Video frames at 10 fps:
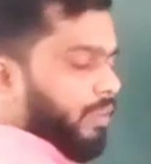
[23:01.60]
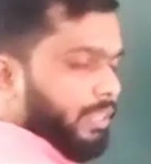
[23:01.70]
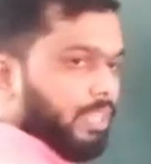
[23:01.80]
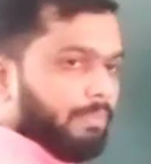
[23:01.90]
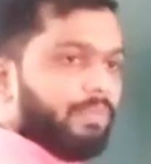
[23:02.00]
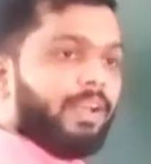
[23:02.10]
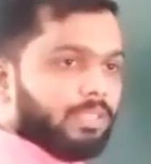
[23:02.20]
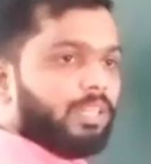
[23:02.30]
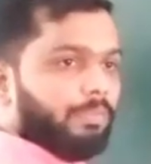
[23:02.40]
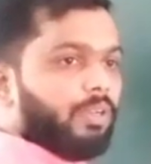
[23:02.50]
for example 5
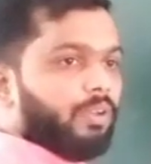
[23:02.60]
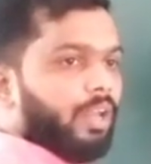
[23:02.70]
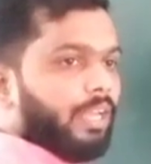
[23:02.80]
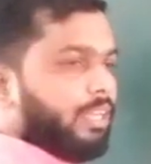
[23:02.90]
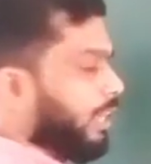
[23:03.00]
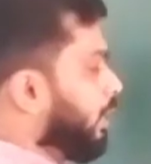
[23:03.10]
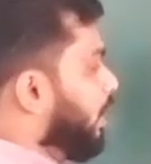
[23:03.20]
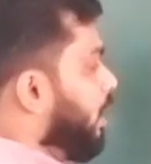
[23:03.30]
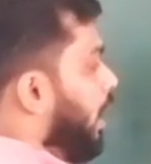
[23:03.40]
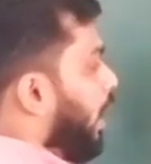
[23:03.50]
centimeter we are
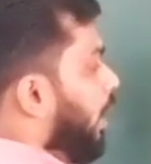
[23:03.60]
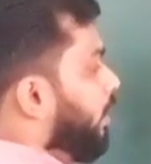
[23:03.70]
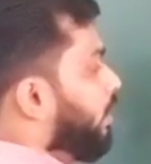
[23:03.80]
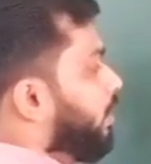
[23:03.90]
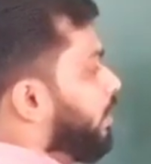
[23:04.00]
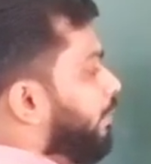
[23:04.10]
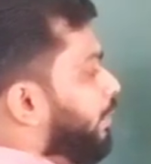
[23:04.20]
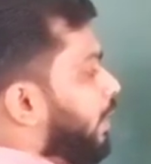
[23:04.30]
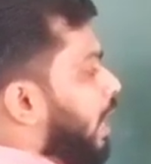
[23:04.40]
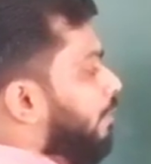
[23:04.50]
getting, and if
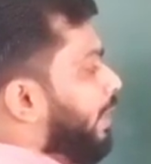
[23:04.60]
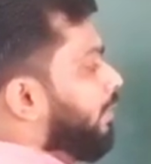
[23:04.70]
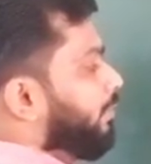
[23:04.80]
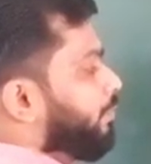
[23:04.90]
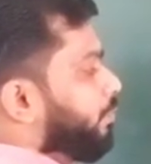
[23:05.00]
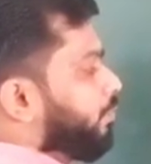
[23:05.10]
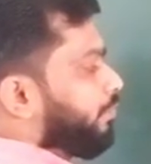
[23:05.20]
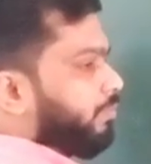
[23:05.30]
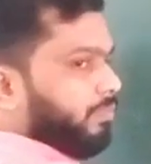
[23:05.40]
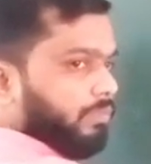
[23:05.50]
you are having,
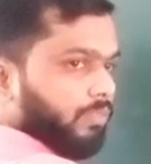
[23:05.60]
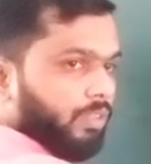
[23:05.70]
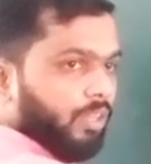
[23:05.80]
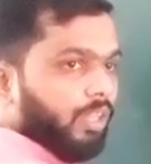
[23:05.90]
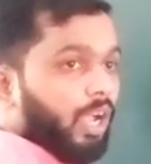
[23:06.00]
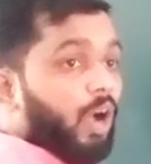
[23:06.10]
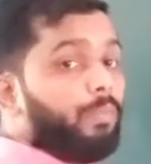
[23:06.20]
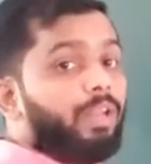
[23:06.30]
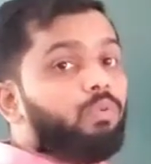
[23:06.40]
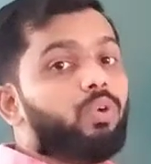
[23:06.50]
how
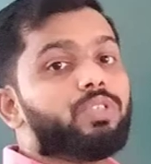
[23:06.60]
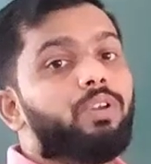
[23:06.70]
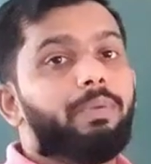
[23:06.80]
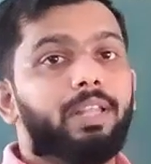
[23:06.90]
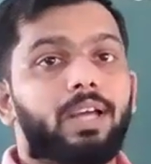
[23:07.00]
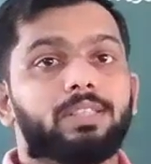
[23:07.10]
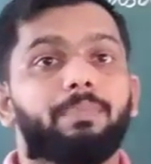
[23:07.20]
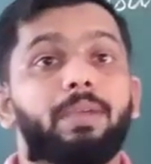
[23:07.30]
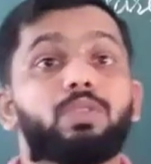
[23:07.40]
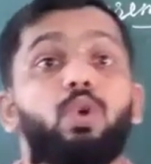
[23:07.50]
many wounds will be there?
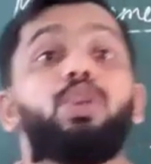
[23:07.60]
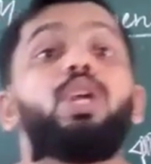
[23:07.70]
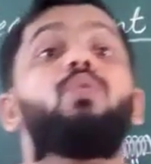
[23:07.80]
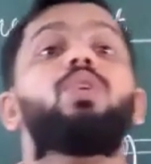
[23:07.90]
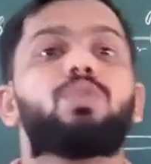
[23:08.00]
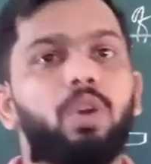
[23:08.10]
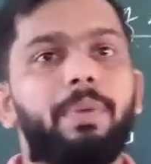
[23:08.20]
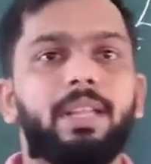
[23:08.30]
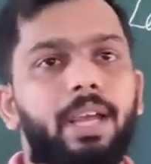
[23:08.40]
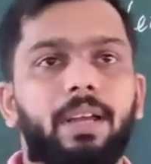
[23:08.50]
Sometimes 20 wounds will
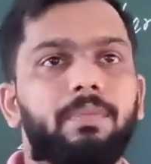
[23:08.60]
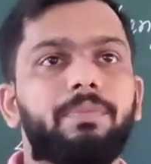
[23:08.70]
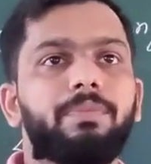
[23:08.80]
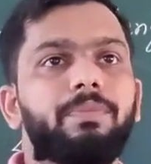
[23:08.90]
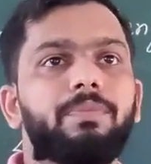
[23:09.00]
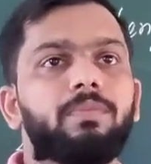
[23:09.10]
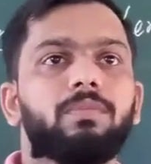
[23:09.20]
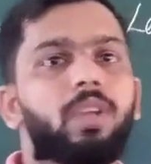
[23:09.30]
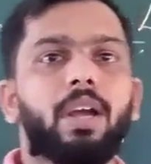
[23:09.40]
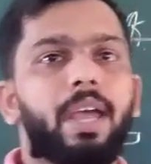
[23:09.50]
be there.
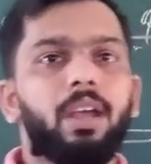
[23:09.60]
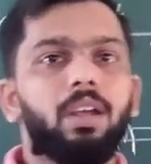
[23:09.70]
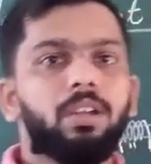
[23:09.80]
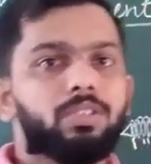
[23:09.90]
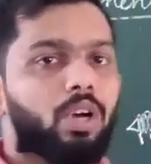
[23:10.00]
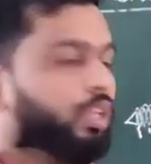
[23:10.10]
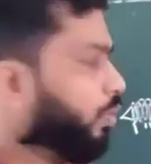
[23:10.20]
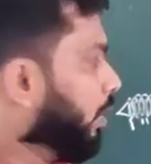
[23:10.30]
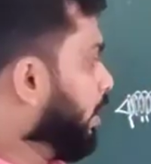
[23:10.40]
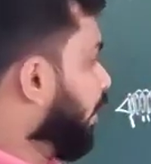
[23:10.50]
Okay, so you
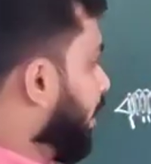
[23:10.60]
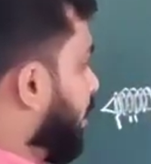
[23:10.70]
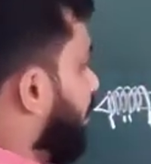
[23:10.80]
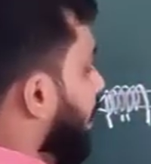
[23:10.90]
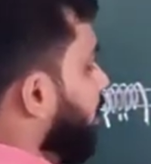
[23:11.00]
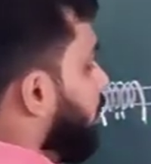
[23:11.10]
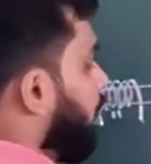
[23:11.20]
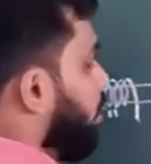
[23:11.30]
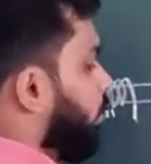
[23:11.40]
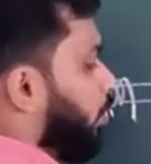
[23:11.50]
will divide it by
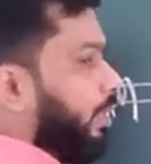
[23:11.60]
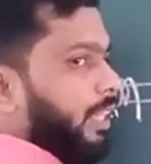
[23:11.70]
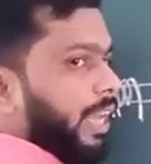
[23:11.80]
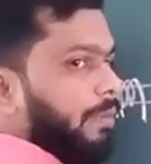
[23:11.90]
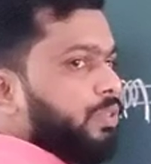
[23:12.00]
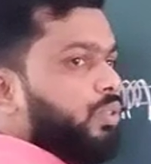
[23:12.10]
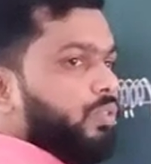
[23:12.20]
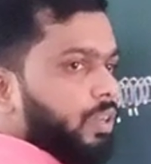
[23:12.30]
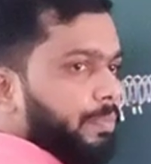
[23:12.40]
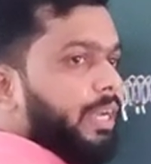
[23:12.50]
20 times you
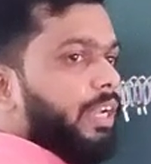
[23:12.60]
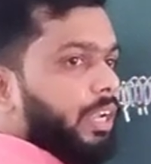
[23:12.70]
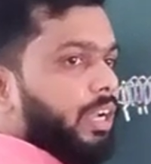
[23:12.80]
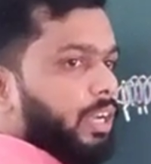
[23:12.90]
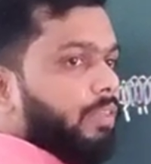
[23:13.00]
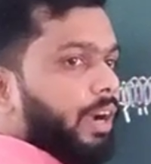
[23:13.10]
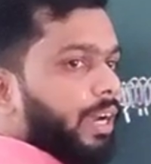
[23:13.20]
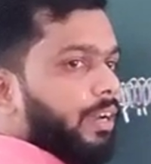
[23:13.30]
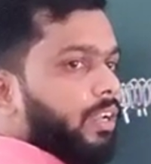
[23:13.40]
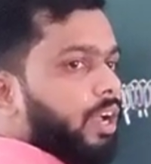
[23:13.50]
will be
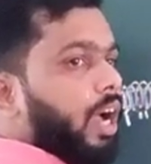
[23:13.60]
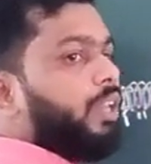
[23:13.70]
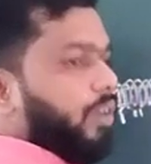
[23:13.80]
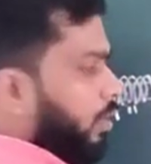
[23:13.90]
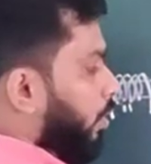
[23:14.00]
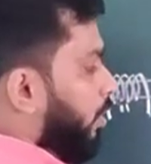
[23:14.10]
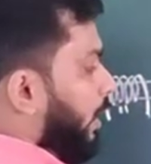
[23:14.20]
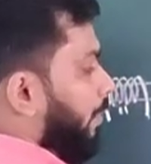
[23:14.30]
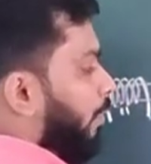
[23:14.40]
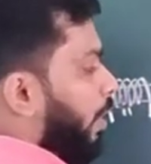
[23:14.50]
divided and you are going to
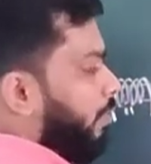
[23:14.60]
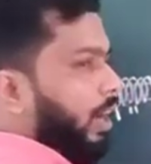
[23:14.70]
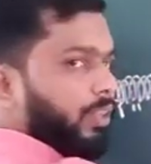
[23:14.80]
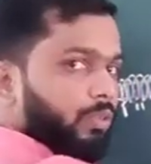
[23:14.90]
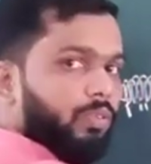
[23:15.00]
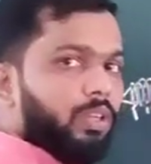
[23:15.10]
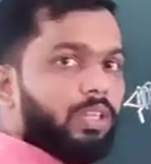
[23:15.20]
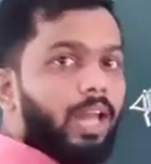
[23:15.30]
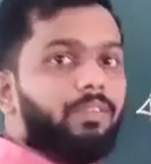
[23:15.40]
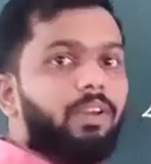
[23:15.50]
get a point value.
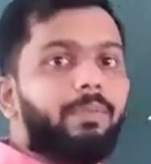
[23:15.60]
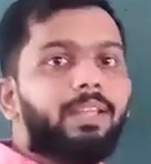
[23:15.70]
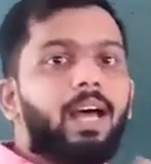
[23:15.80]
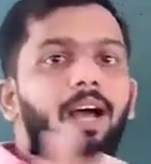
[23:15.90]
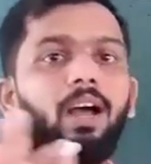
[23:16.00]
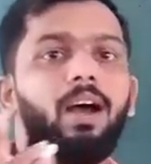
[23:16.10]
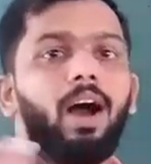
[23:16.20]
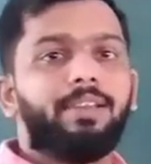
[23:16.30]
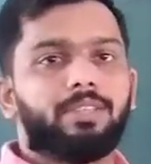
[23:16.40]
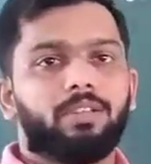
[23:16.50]
That will be the
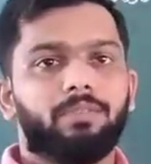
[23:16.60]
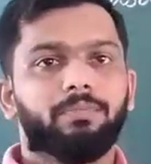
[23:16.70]
answer.